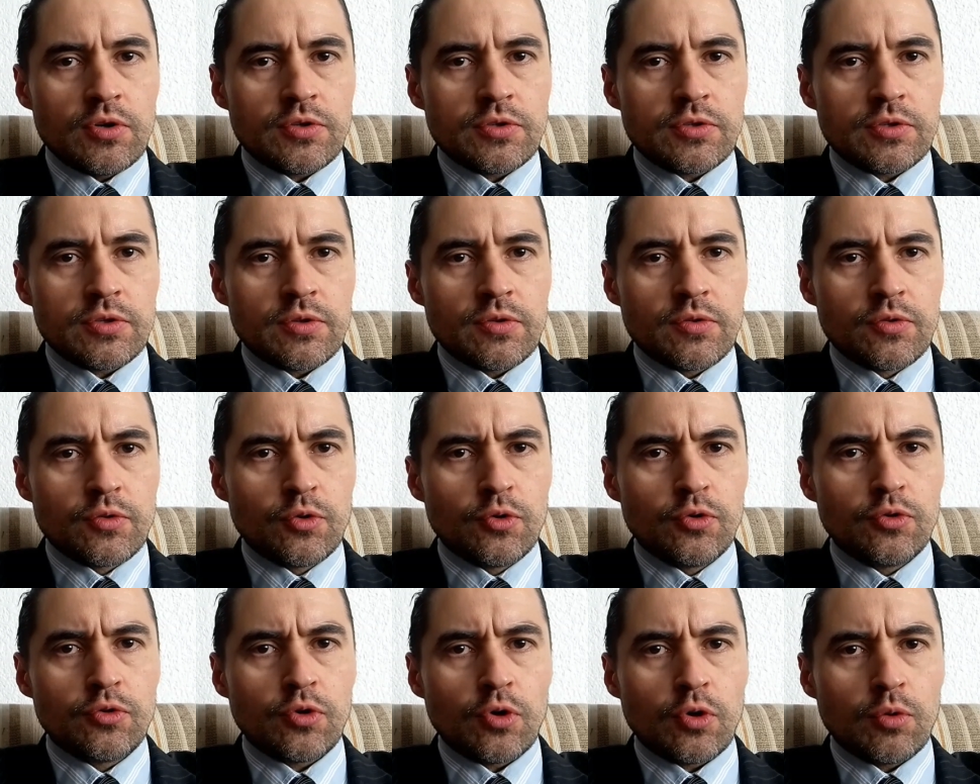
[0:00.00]
course
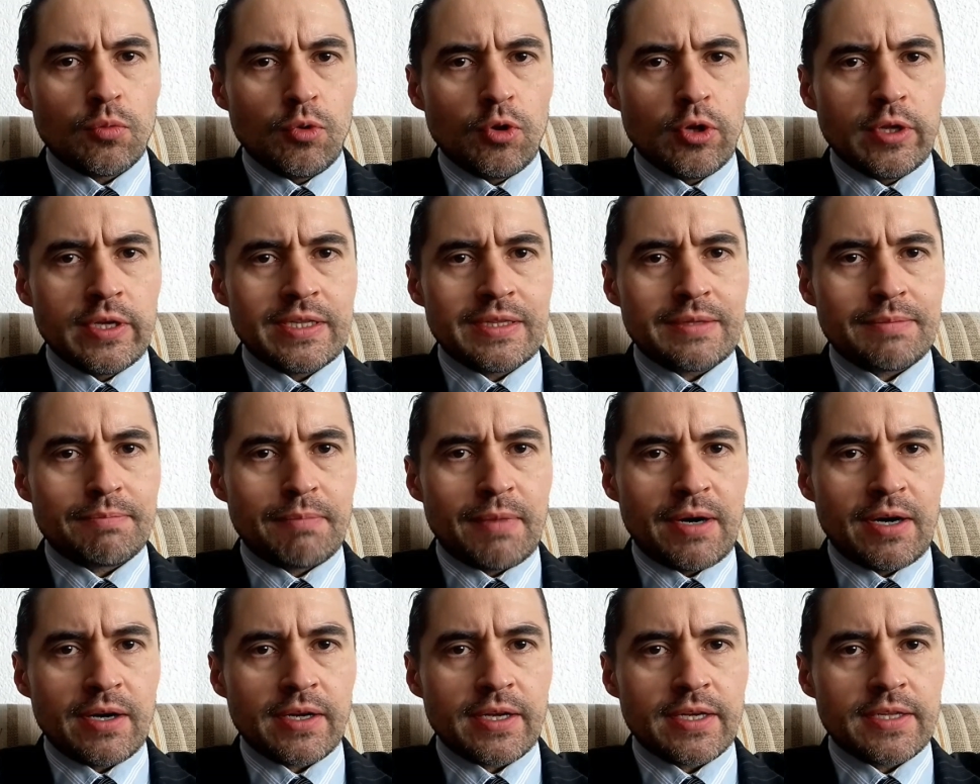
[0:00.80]
through turbulent
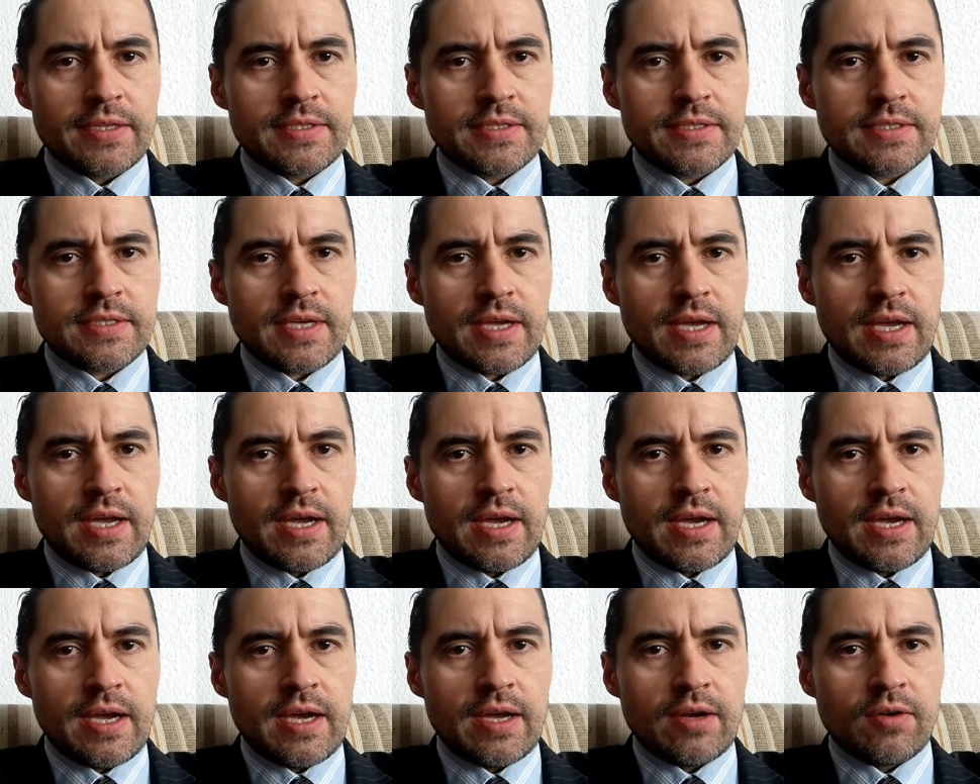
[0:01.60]
markets
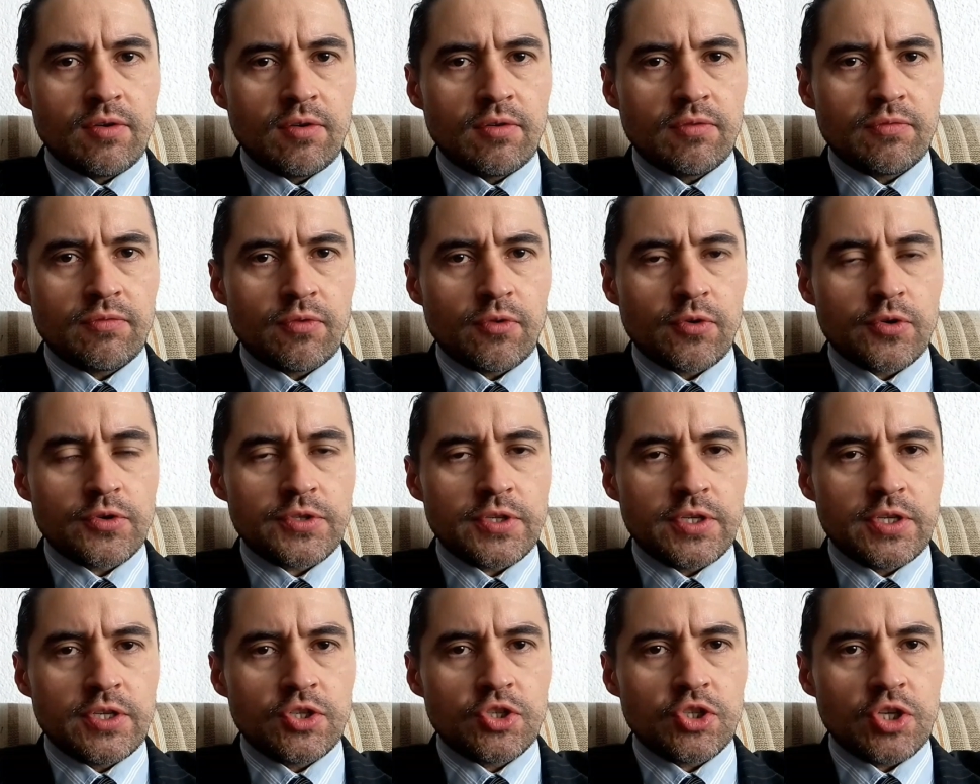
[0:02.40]
and
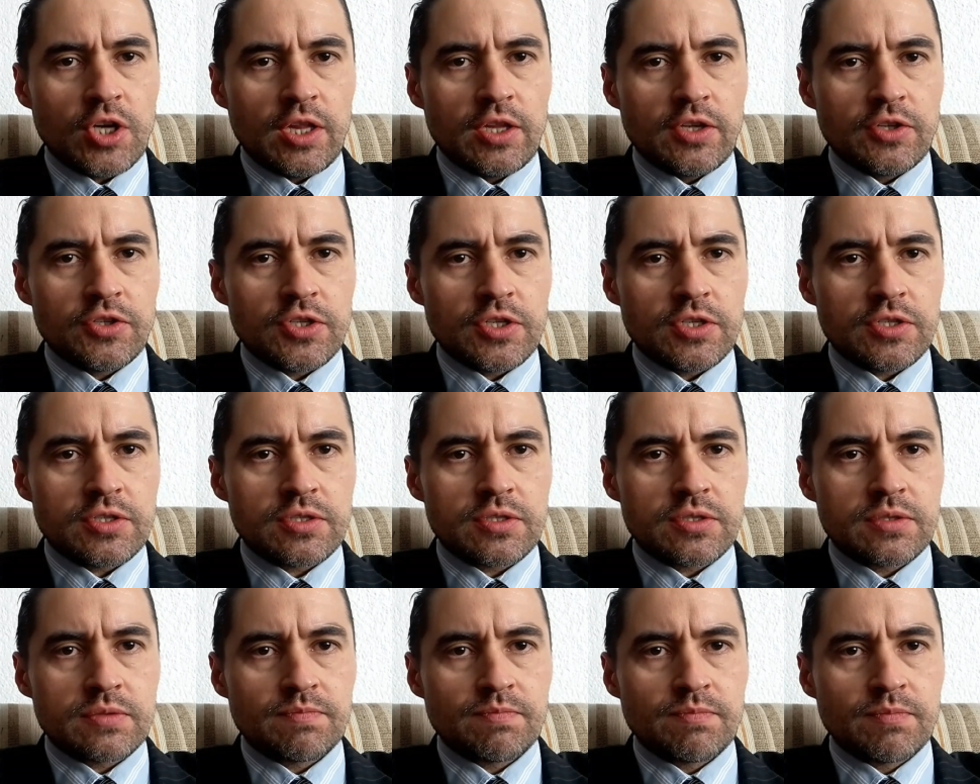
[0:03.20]
unforeseen
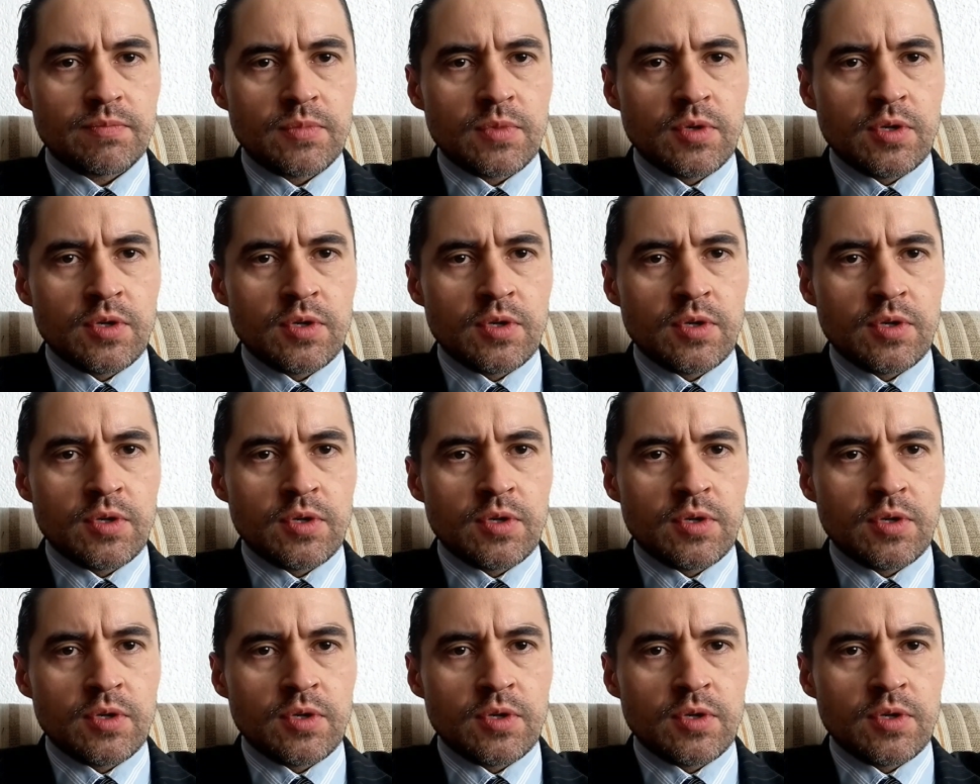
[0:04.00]
challenges.